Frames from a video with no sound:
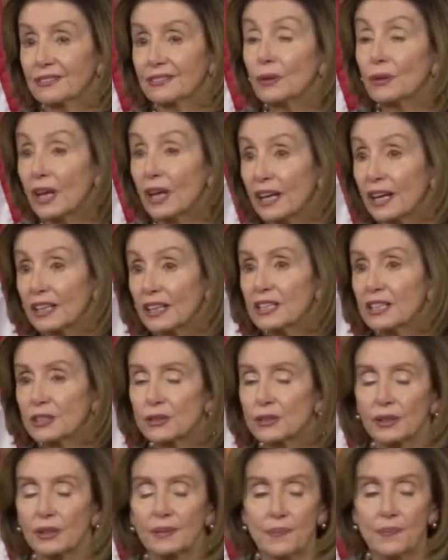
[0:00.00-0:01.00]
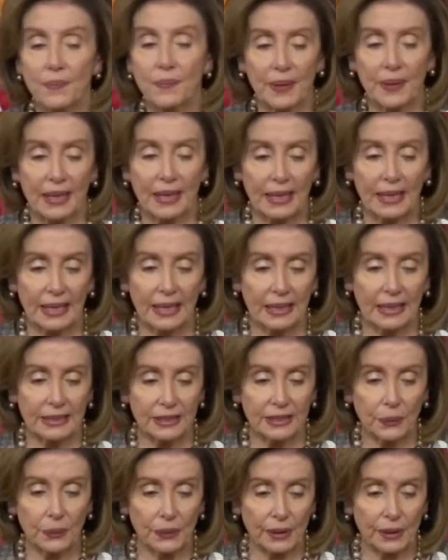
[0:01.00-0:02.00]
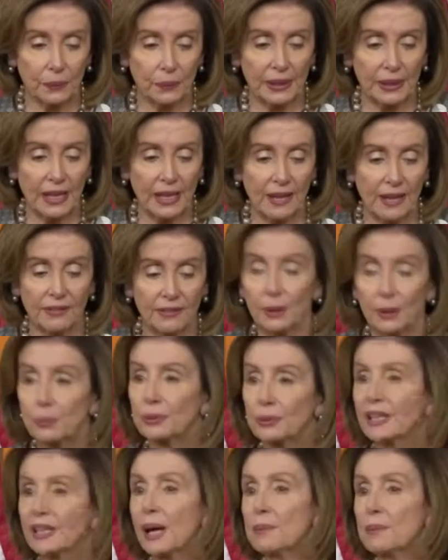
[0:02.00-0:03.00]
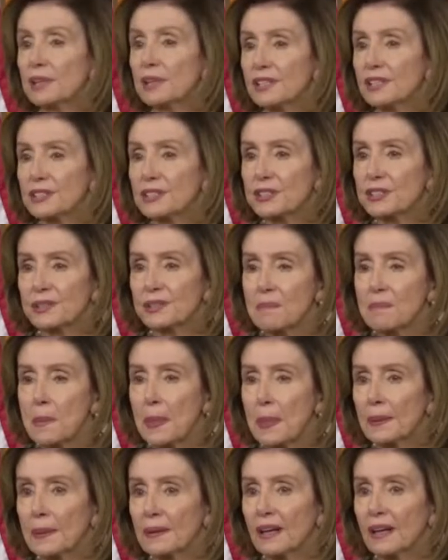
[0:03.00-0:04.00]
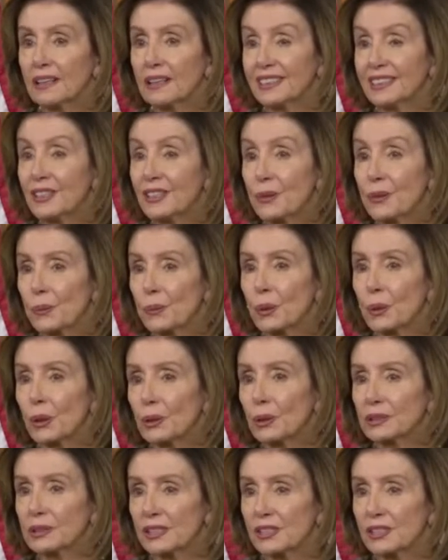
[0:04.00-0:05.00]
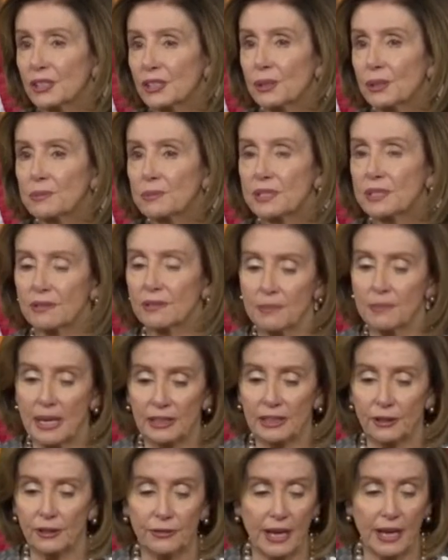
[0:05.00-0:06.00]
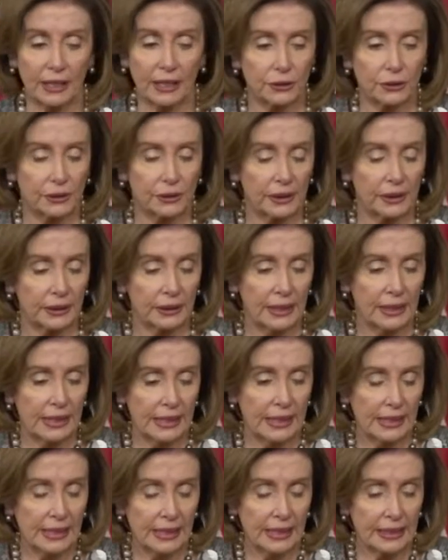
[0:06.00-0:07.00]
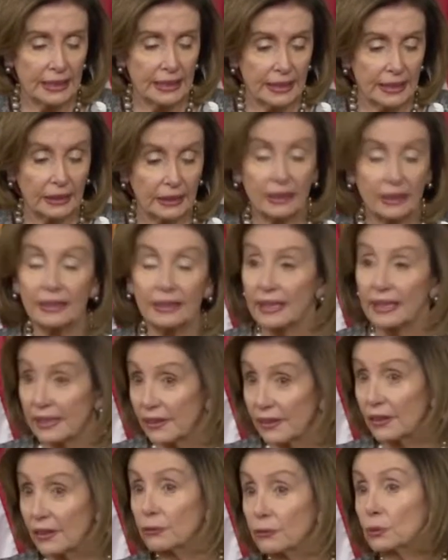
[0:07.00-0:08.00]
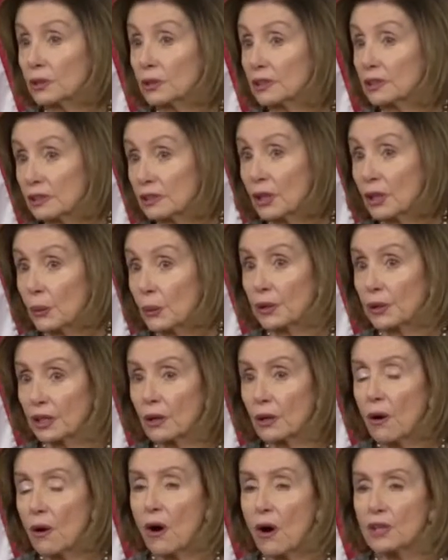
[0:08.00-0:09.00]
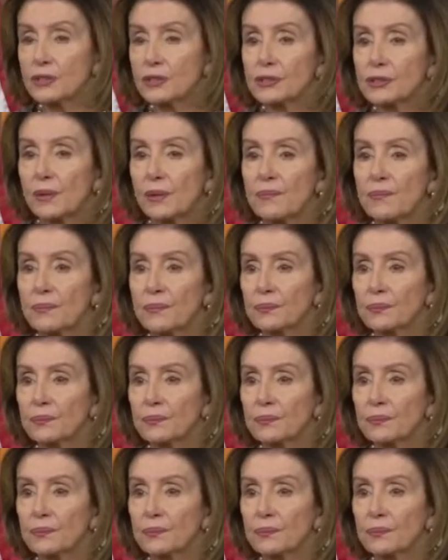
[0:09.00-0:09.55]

for our country, so that we have our preeminence in the world in terms of manufacturing, and therefore lowering cost.